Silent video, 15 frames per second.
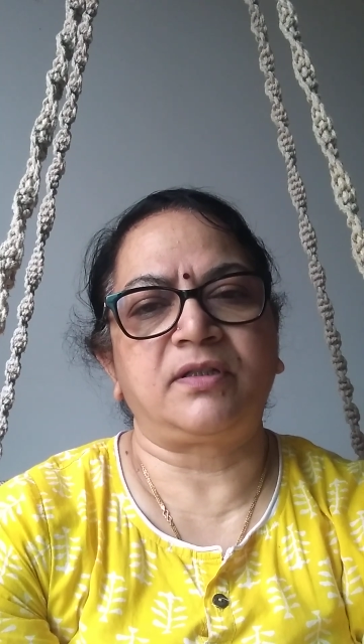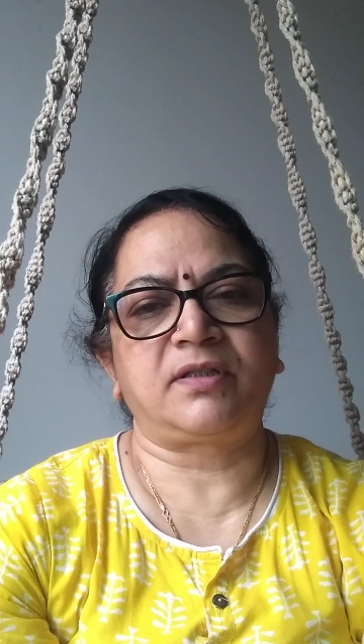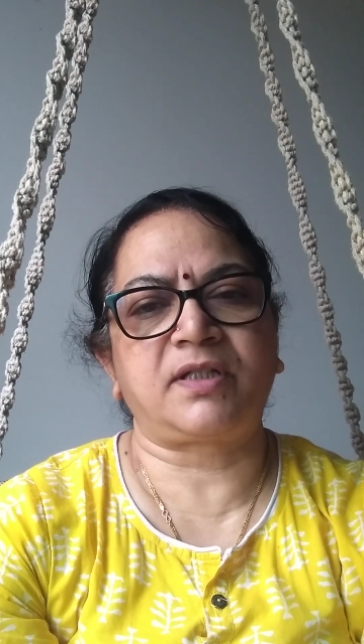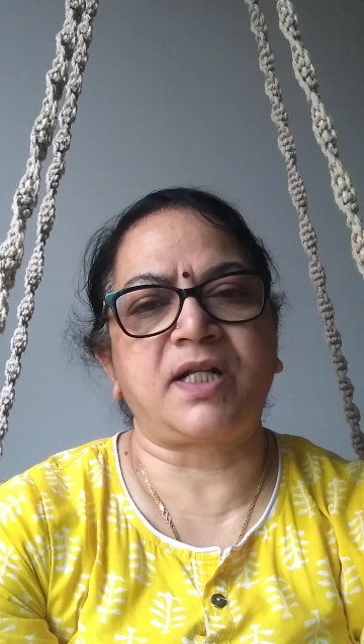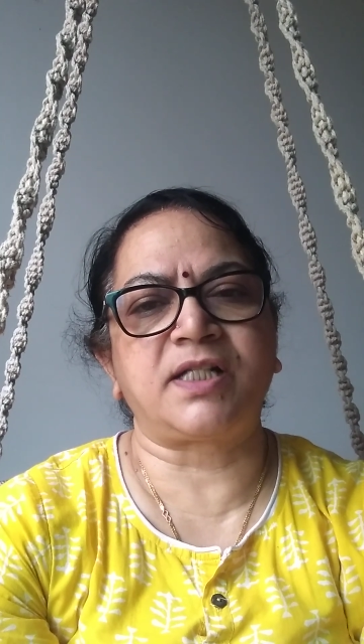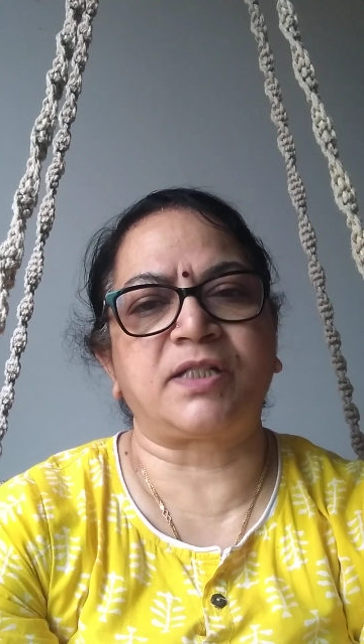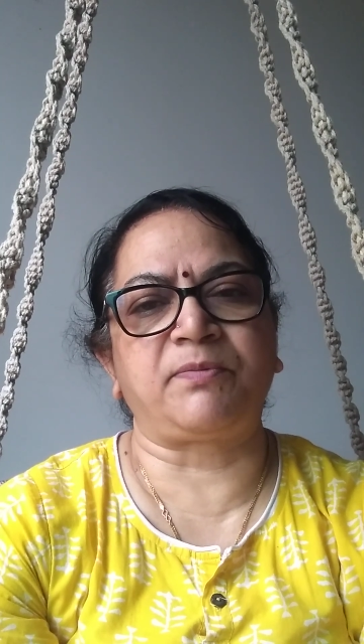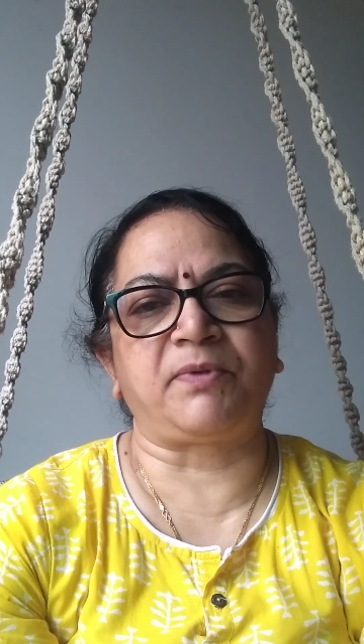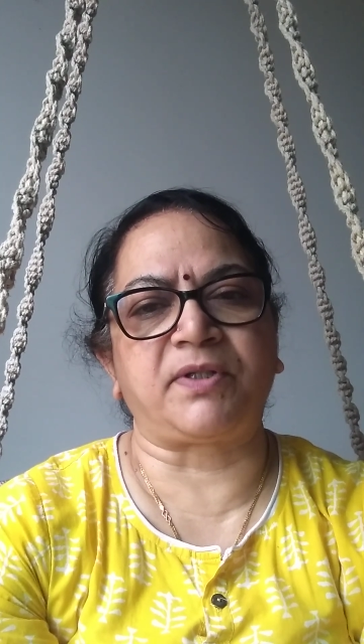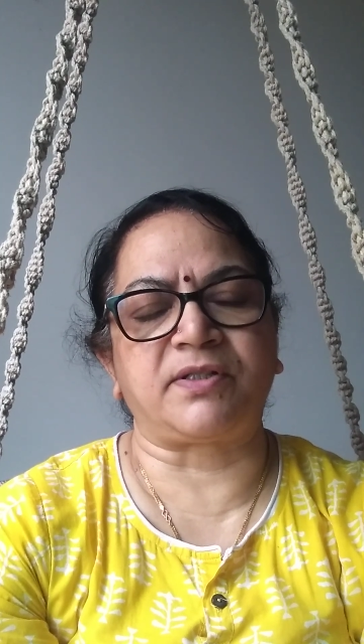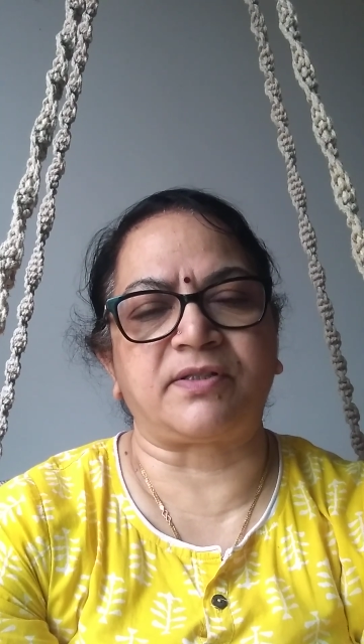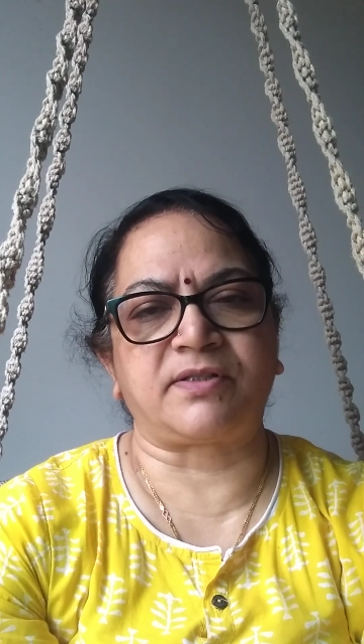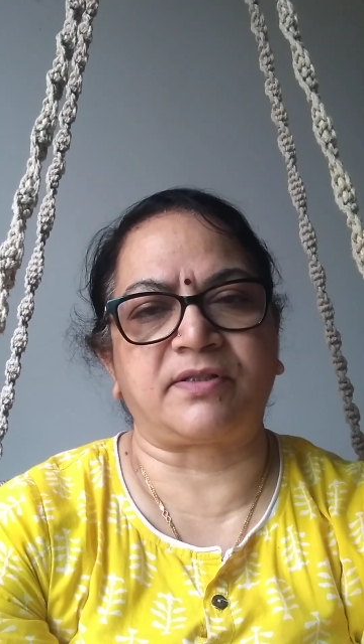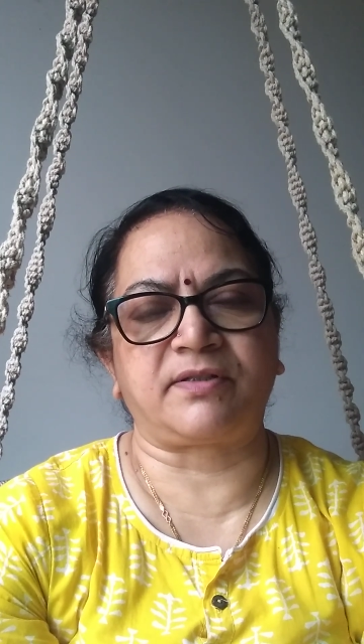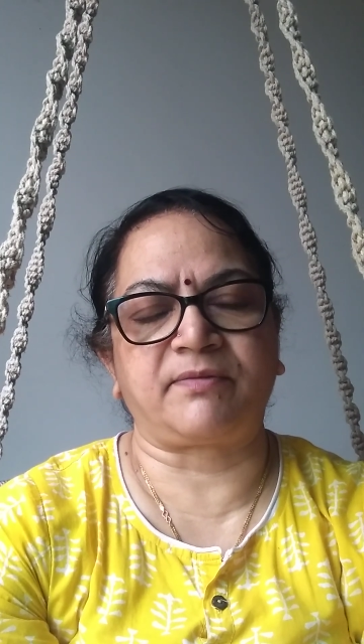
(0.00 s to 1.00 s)

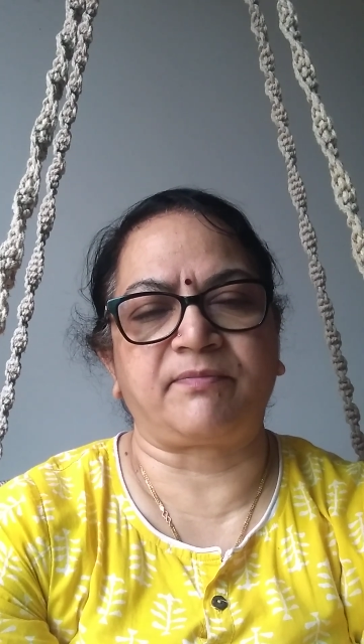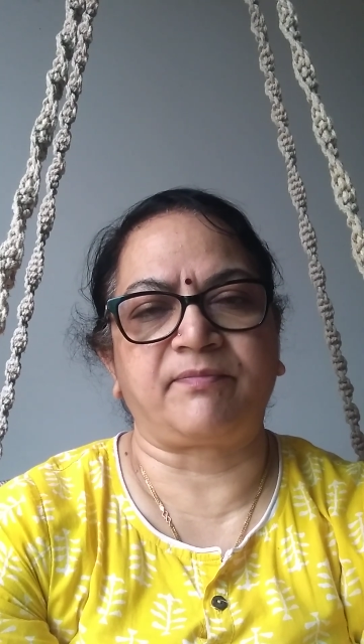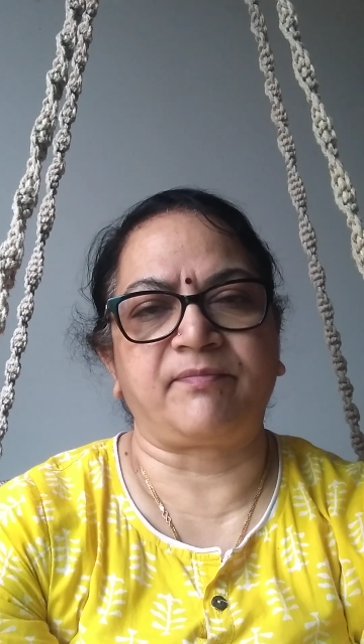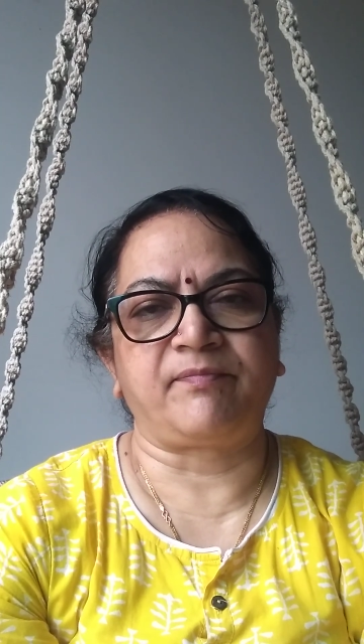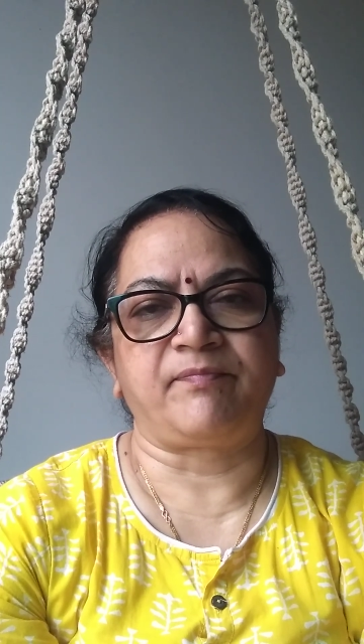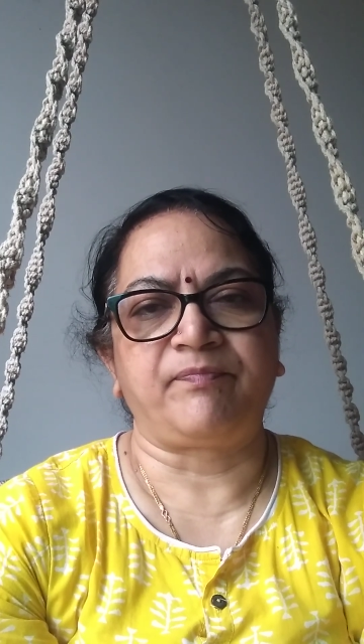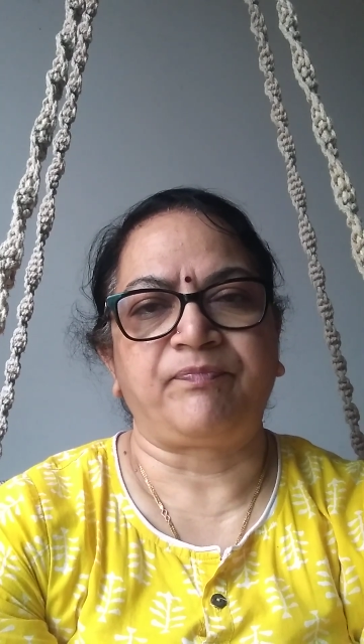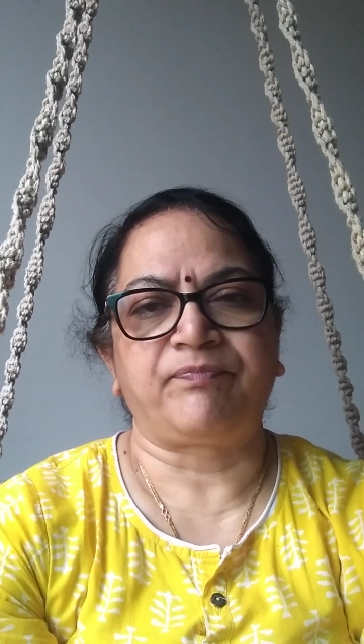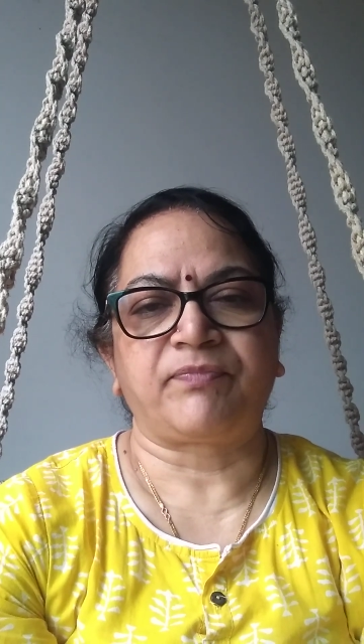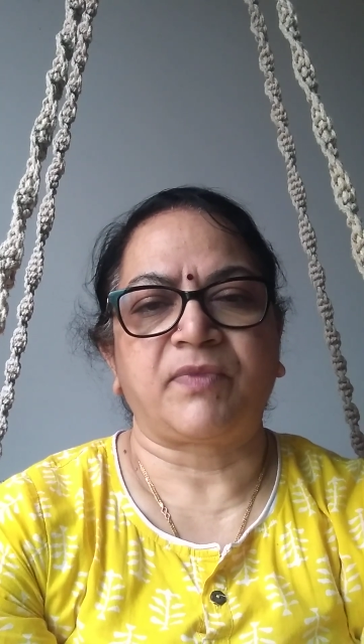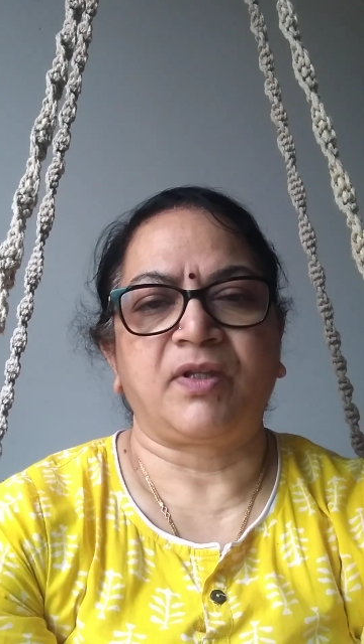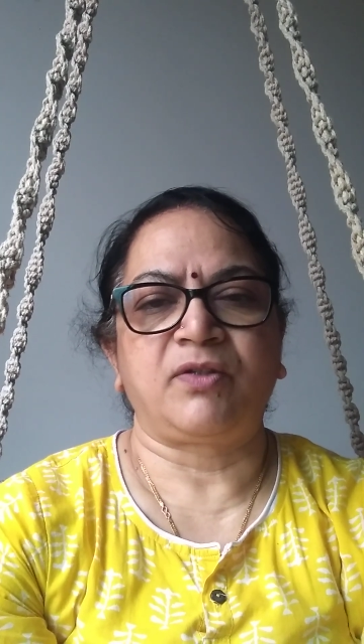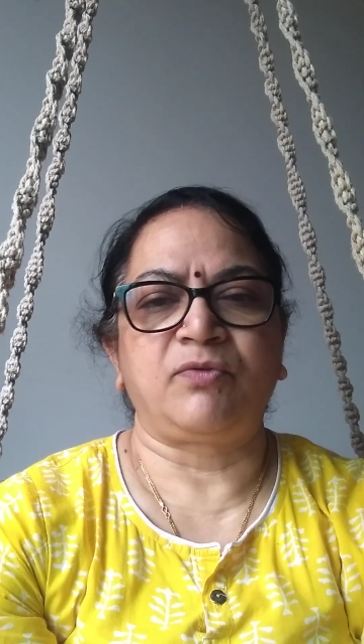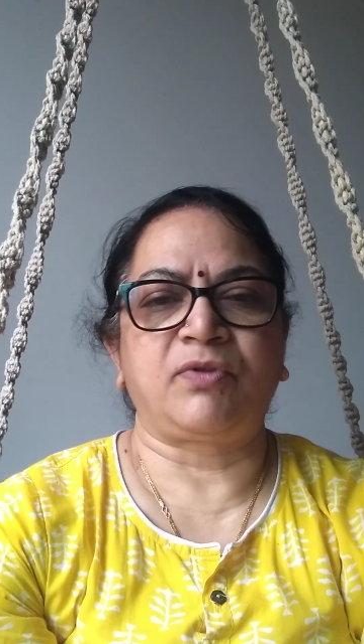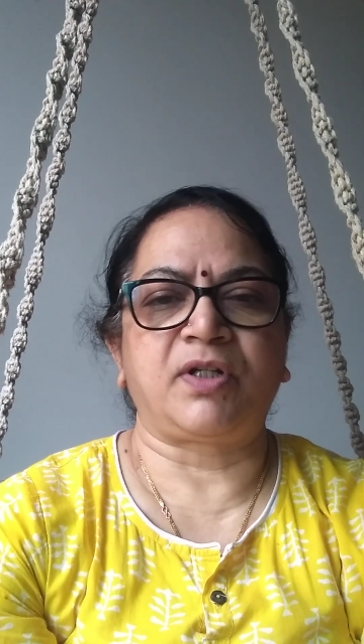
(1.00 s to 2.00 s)
transmittance.
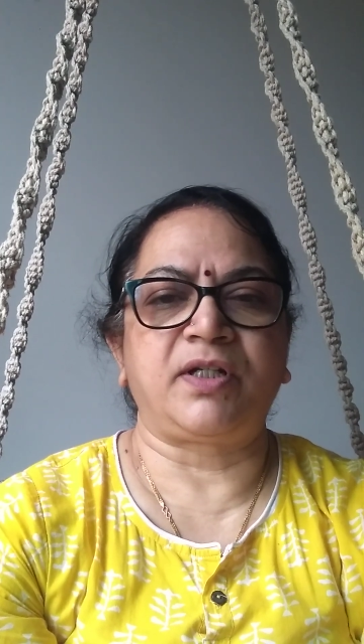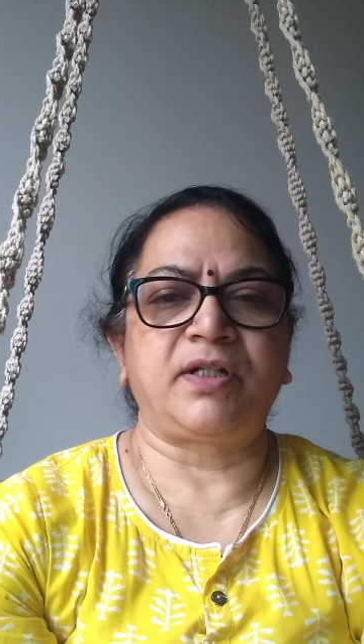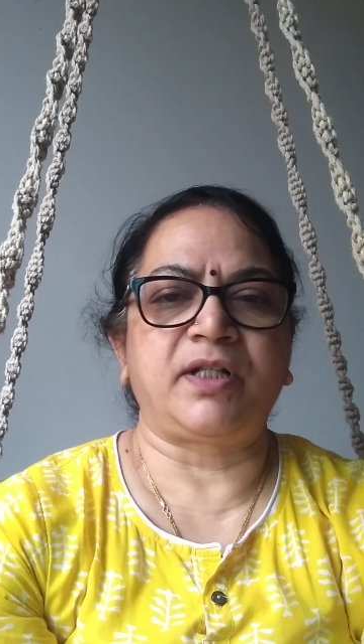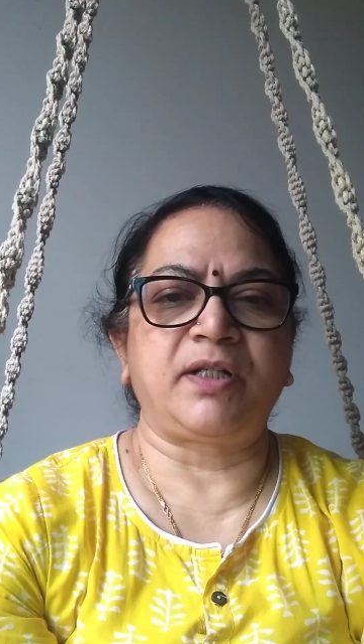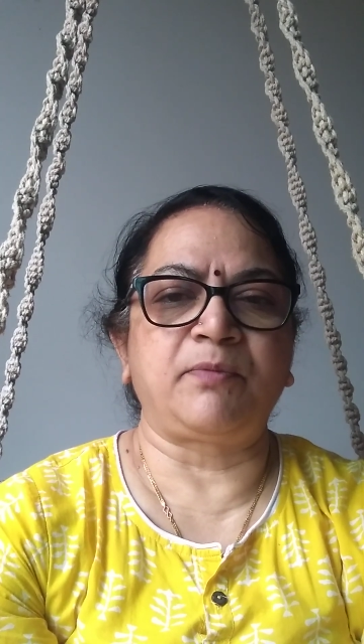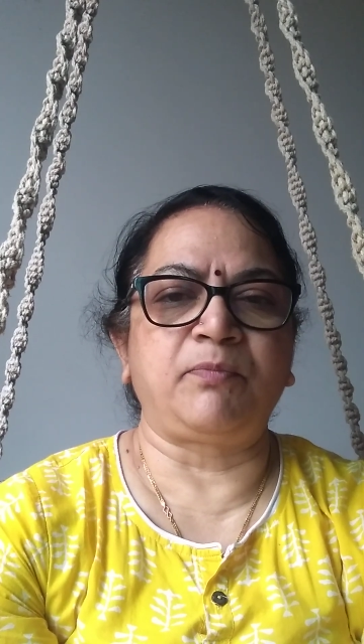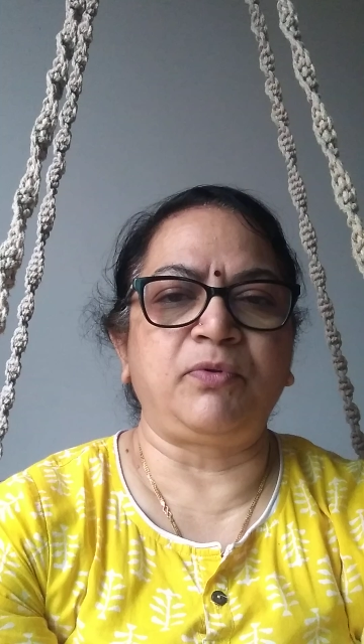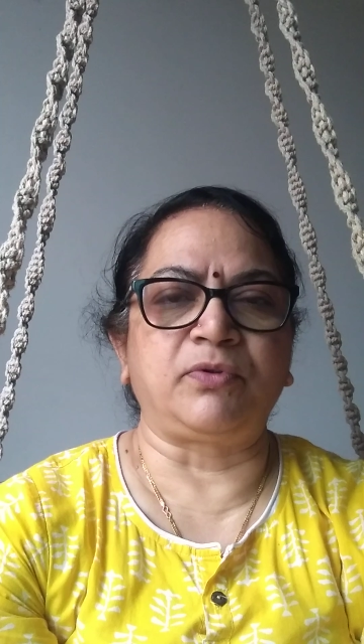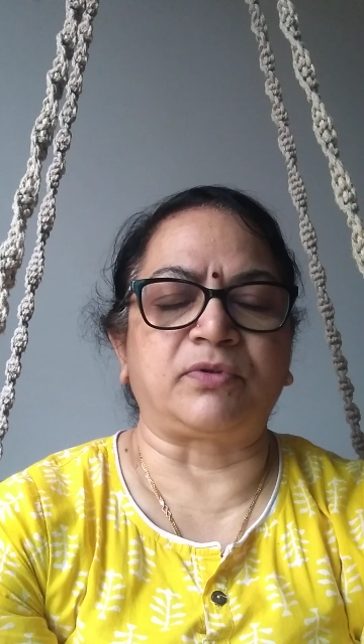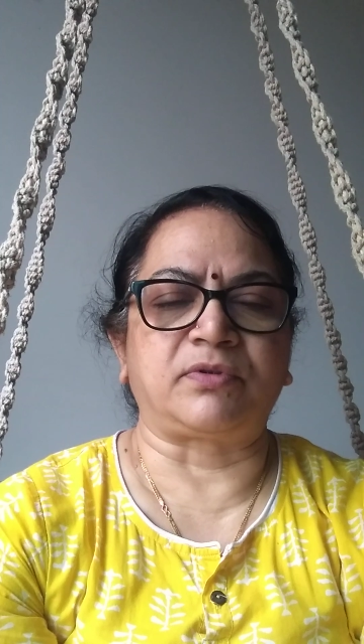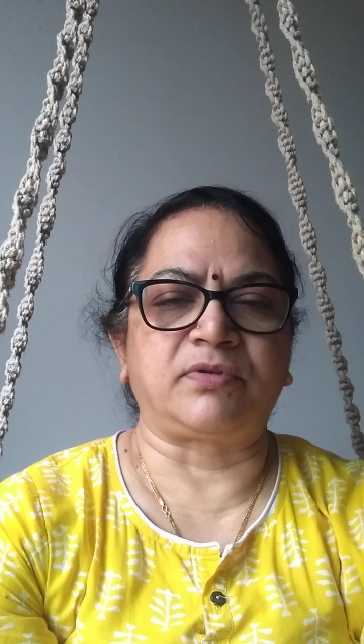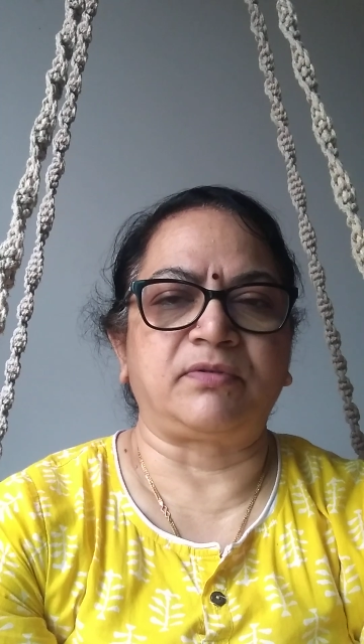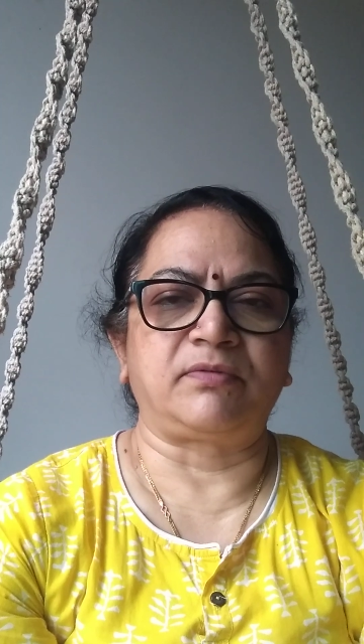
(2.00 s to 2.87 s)
You can take both.